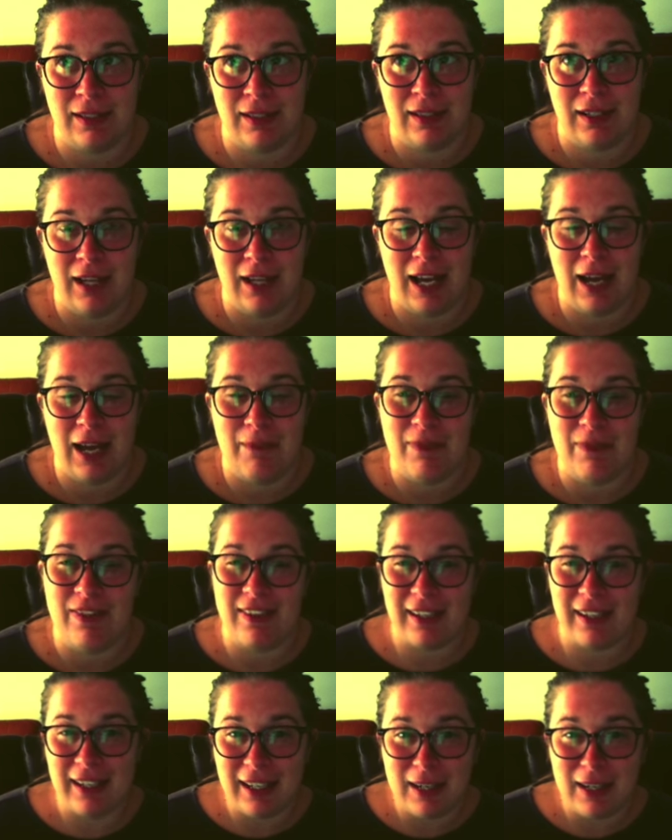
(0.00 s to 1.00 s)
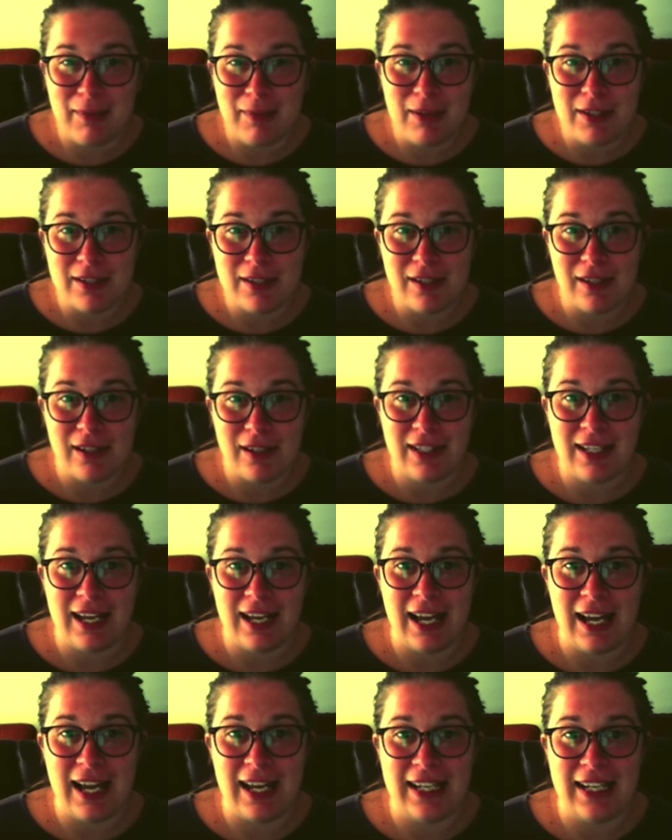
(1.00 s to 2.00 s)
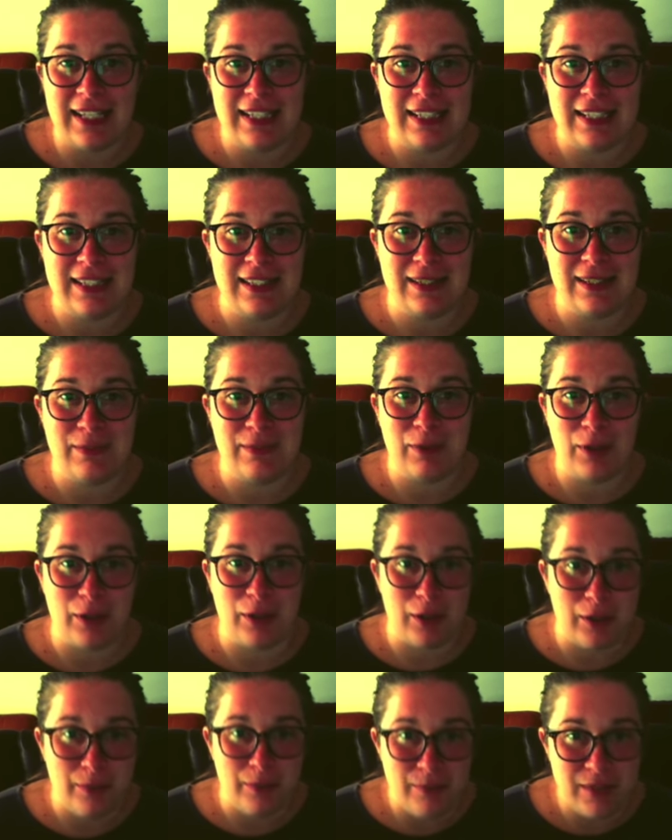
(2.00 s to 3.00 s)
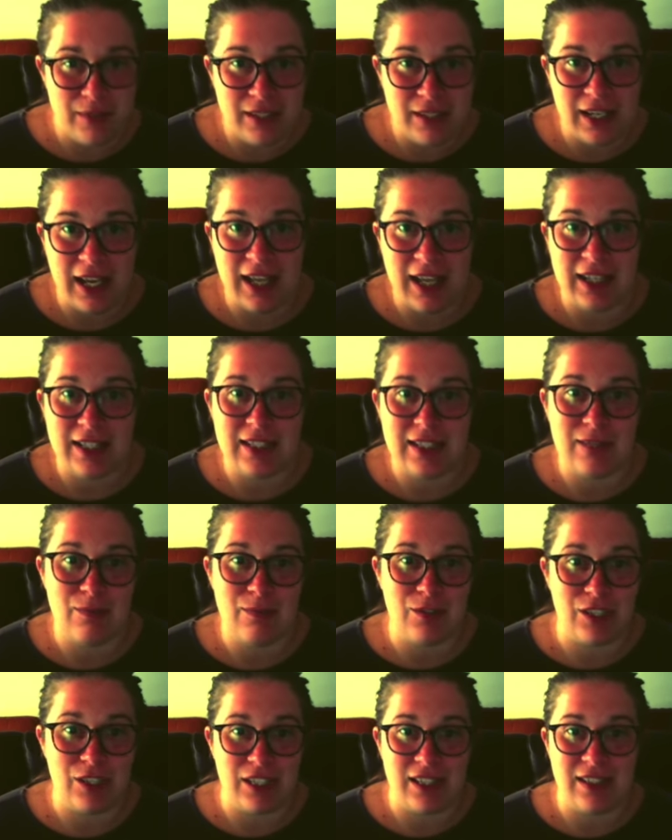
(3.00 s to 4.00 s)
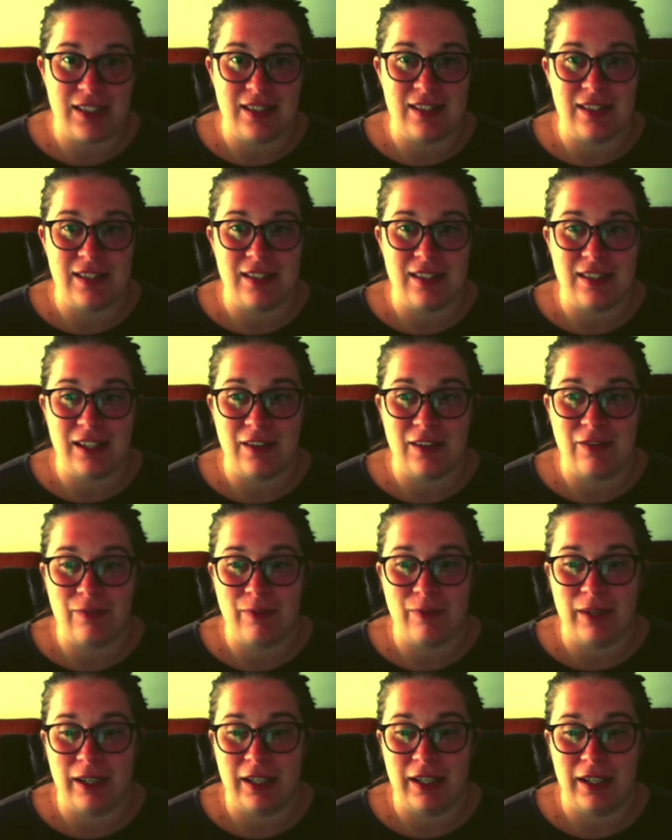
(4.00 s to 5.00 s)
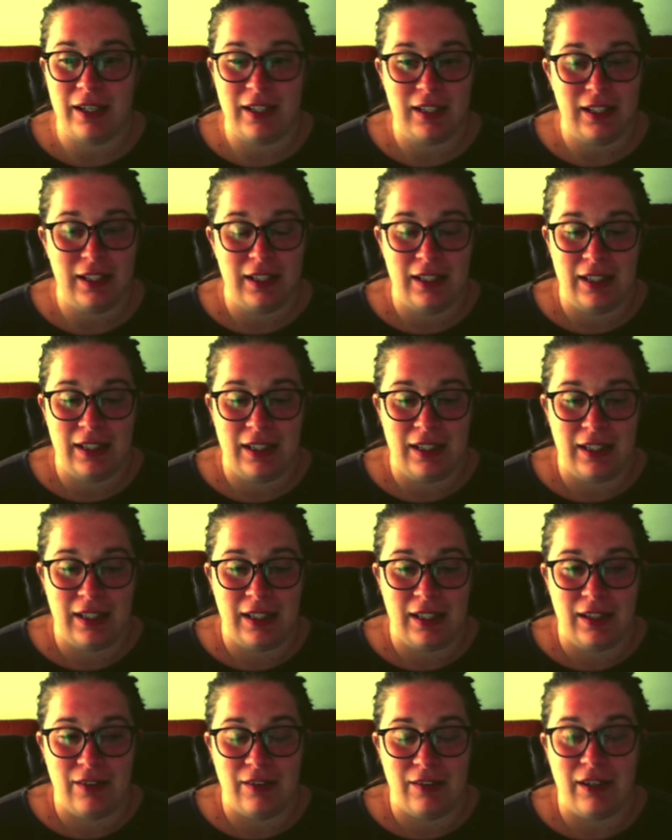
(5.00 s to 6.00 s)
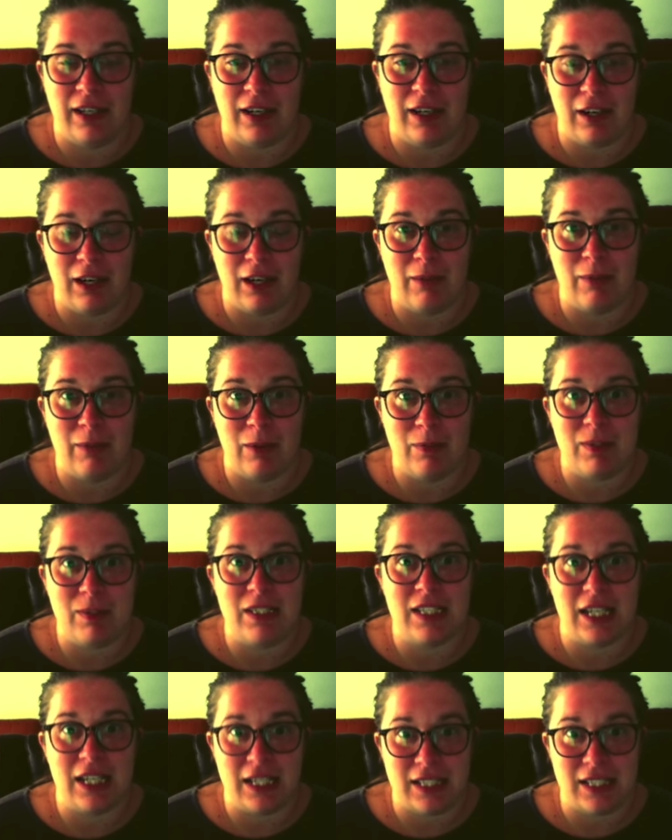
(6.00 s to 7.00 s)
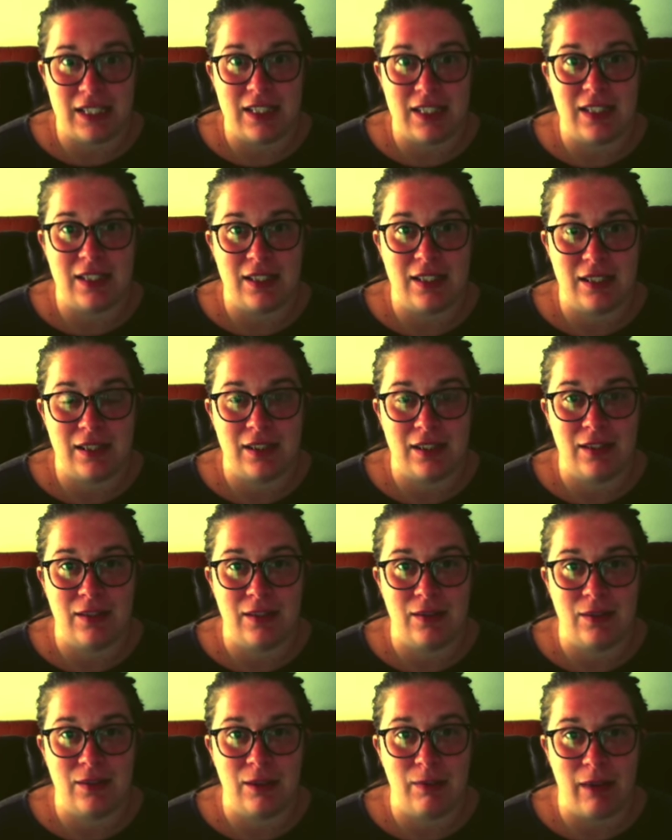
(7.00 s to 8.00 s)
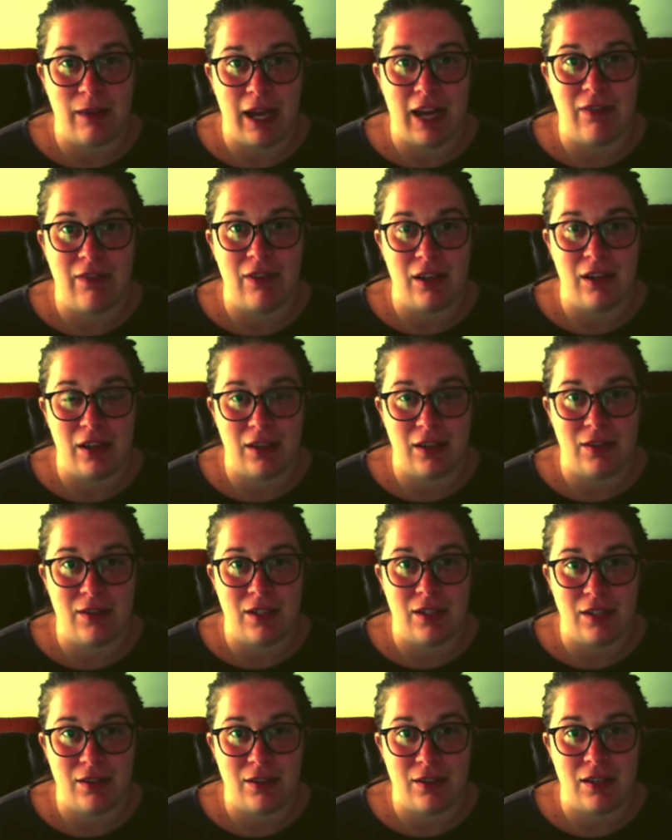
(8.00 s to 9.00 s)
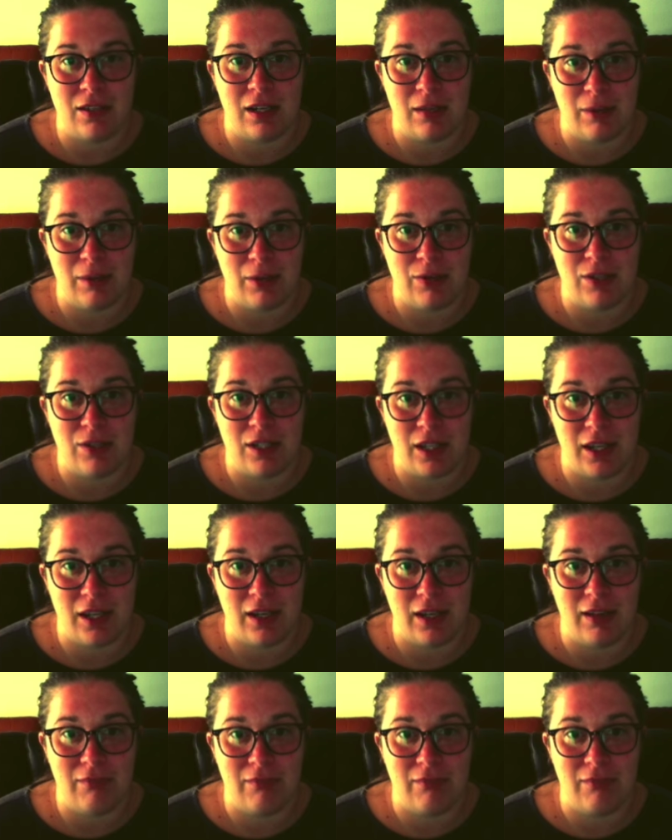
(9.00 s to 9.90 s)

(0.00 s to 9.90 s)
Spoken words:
I'm thinking about starting to add in some herbs and add in some cheeses and stuff, but right now I'm obsessed with my avocado toast and a poached egg.